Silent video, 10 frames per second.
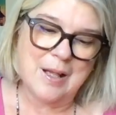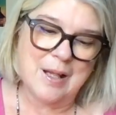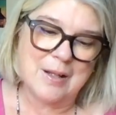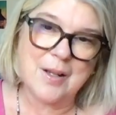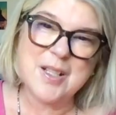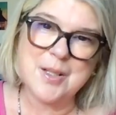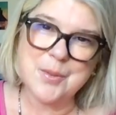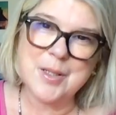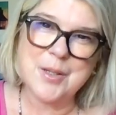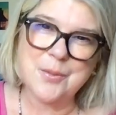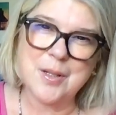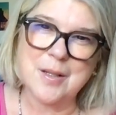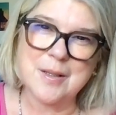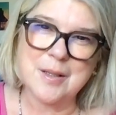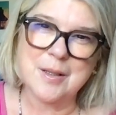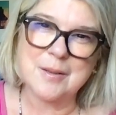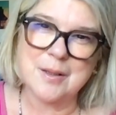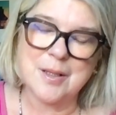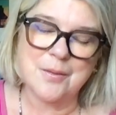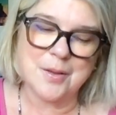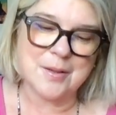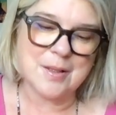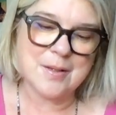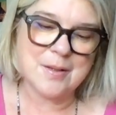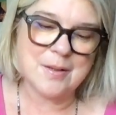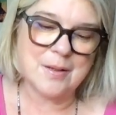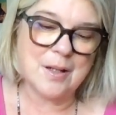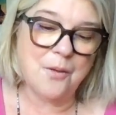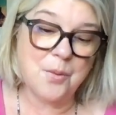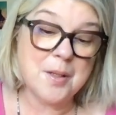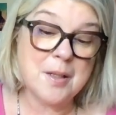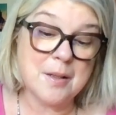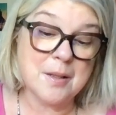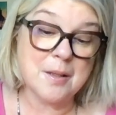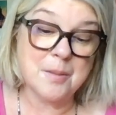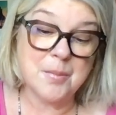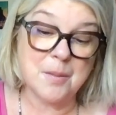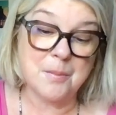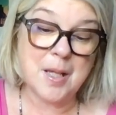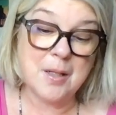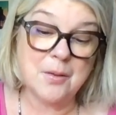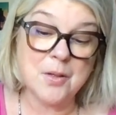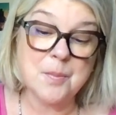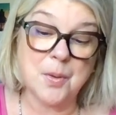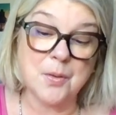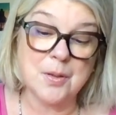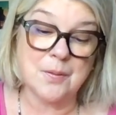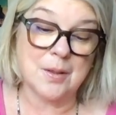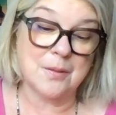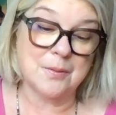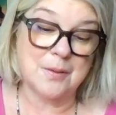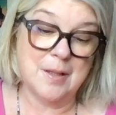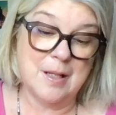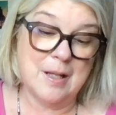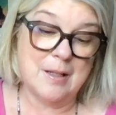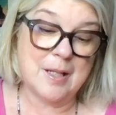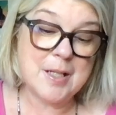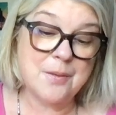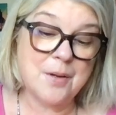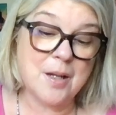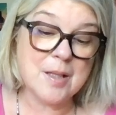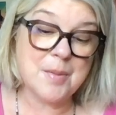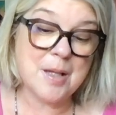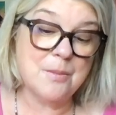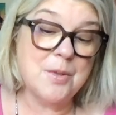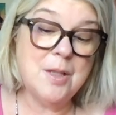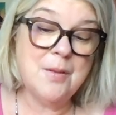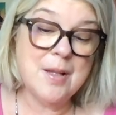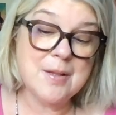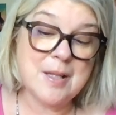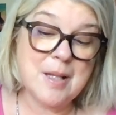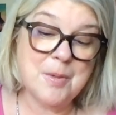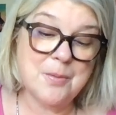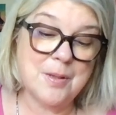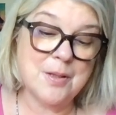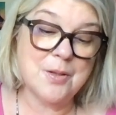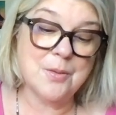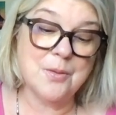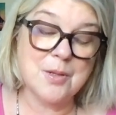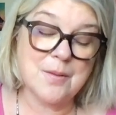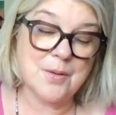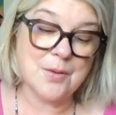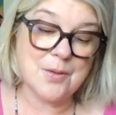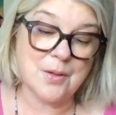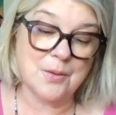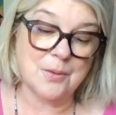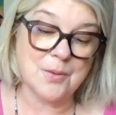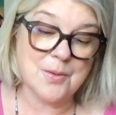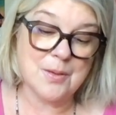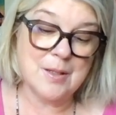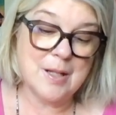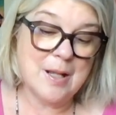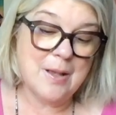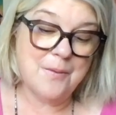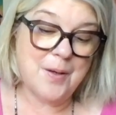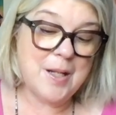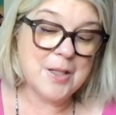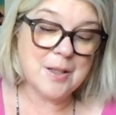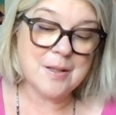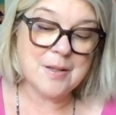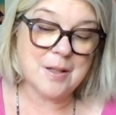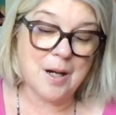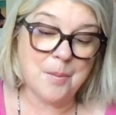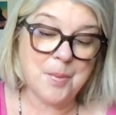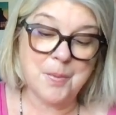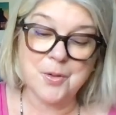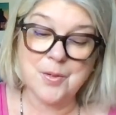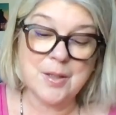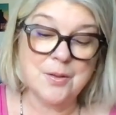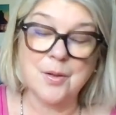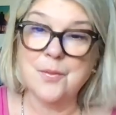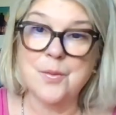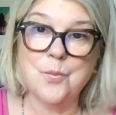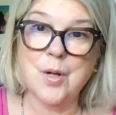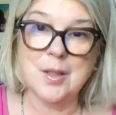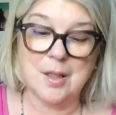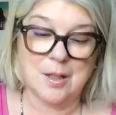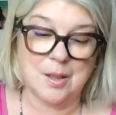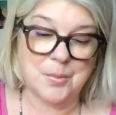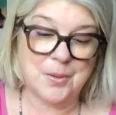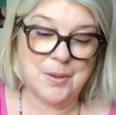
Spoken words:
1923, I think that he wrote this. Love one another, but make not a bond of love. Let it rather be a moving sea between the shores of your souls. Fill each other's cup, but drink not from one cup.